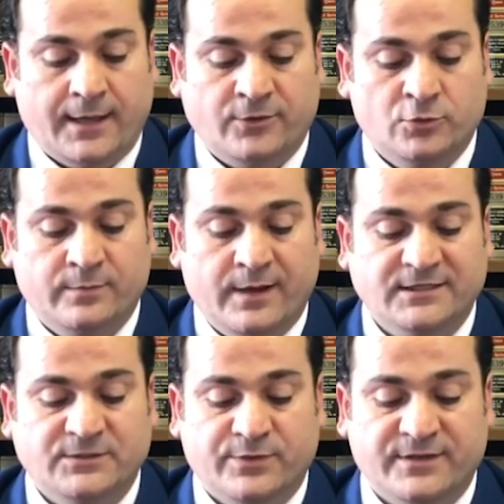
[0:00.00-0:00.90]
And you
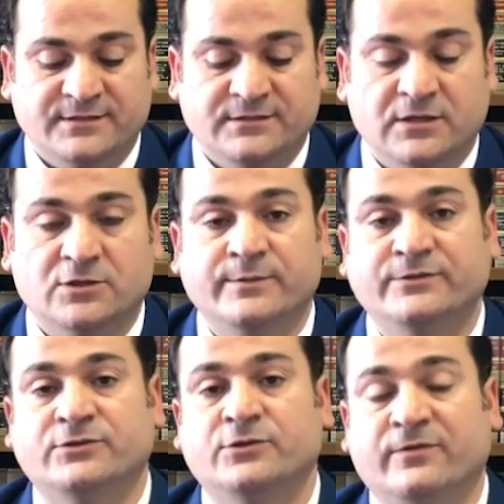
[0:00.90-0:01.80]
must present
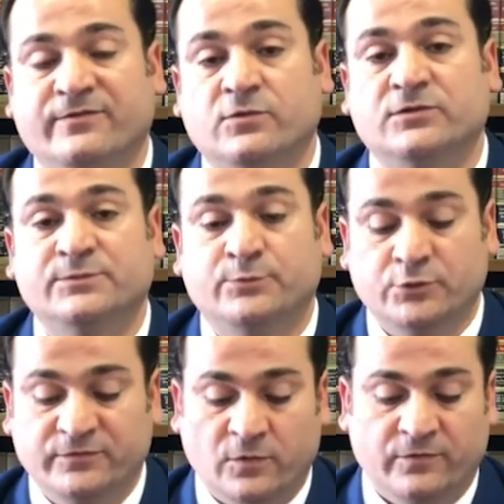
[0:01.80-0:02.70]
documentary, of course,
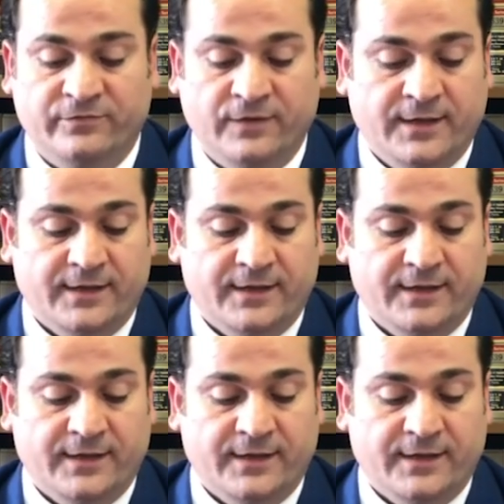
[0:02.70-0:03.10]
proof of